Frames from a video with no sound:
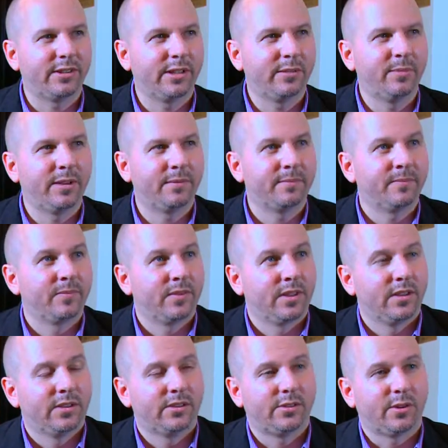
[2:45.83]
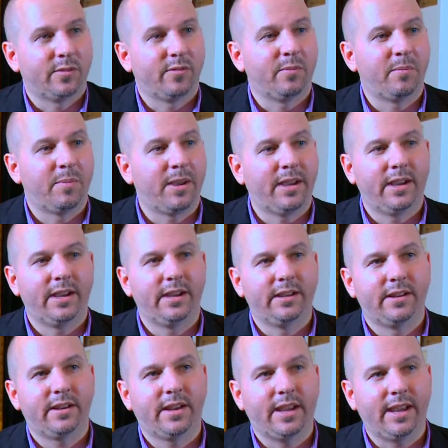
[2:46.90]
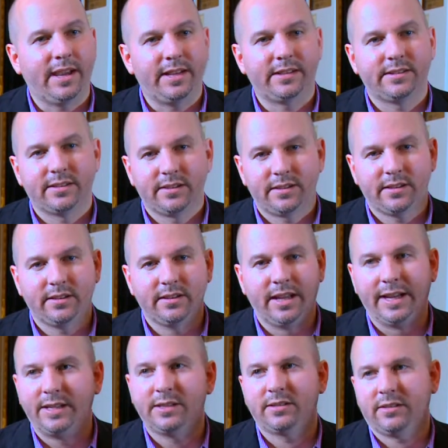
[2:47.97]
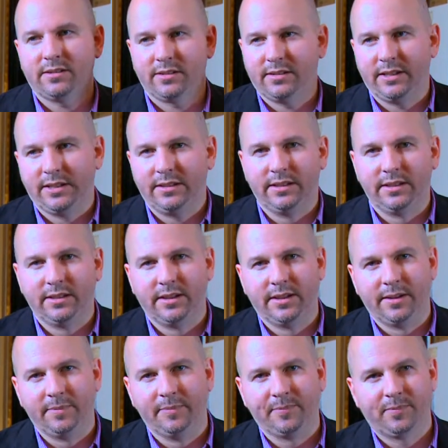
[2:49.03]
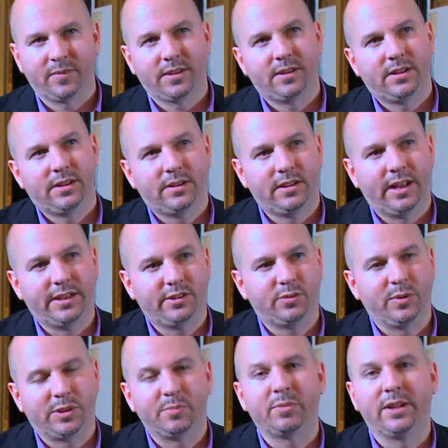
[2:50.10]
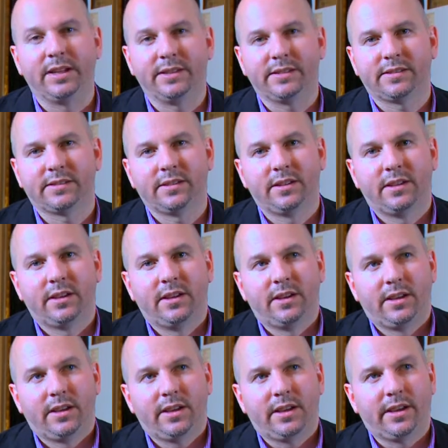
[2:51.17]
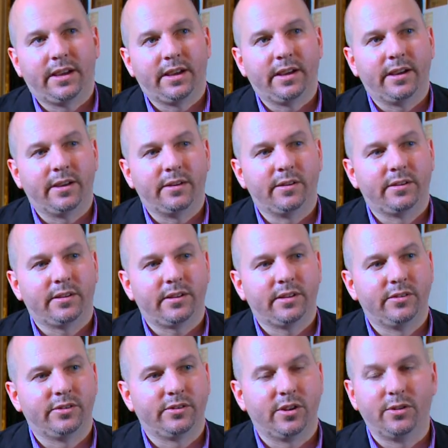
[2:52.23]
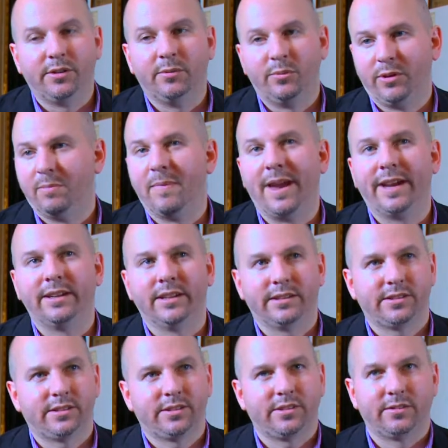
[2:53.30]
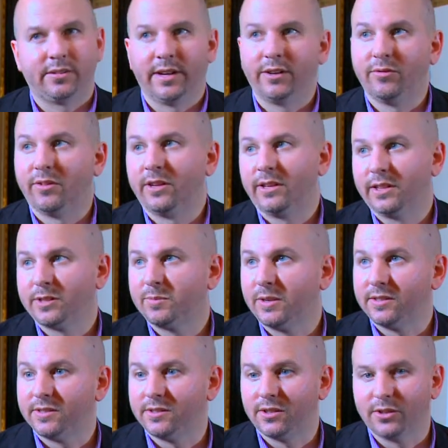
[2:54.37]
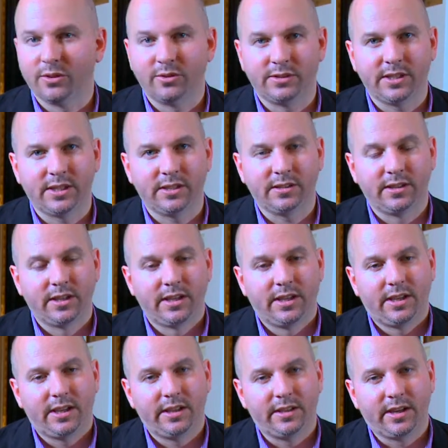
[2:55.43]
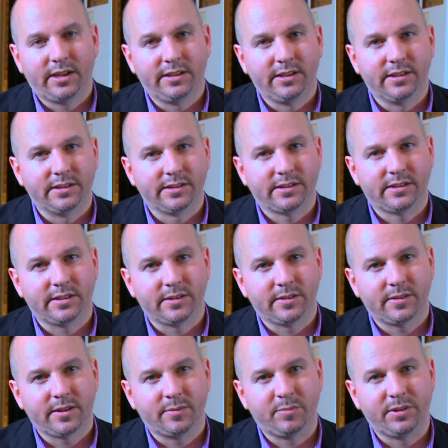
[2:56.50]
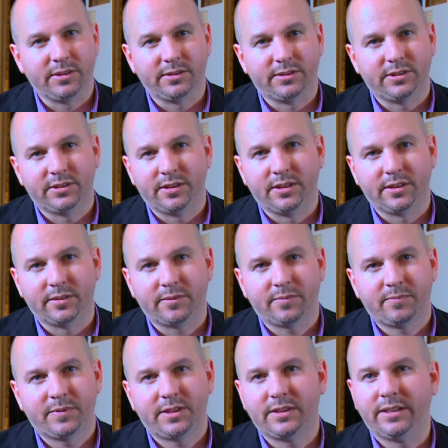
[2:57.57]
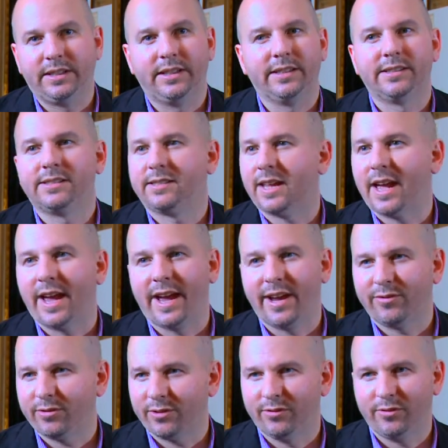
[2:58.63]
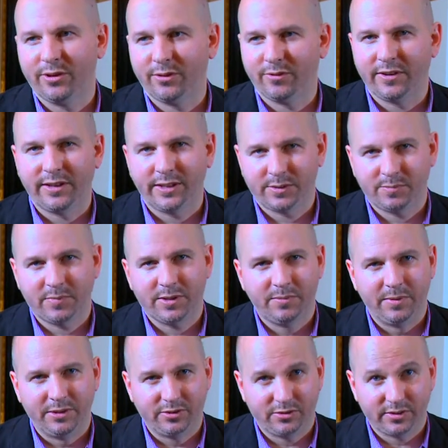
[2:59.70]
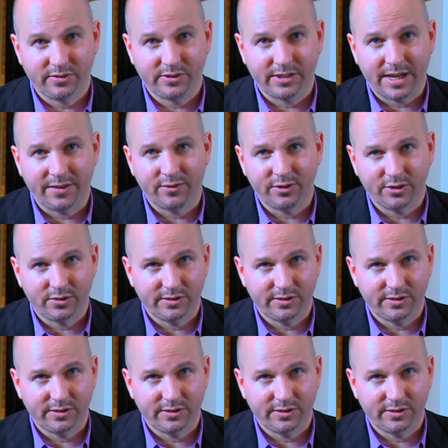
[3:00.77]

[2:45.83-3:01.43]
a little bit. So I've made eight light, uh, like little um, light switch plates and installed them with magnets around various spaces in the hotel. And the idea is to appeal to the cleaning staff and you know various administrative staff in the